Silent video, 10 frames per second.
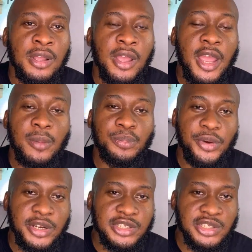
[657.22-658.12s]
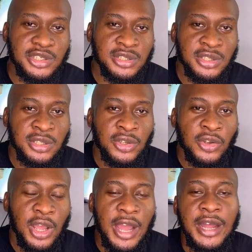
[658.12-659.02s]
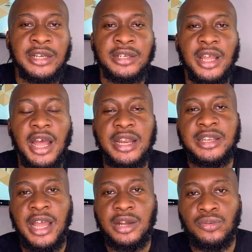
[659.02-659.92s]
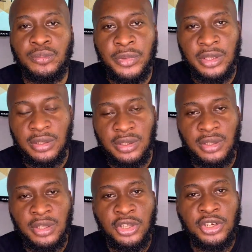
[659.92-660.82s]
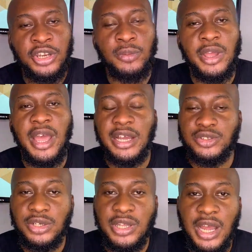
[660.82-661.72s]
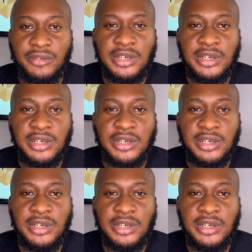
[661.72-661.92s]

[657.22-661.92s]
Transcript: Empress and Ada Ume, they were actually having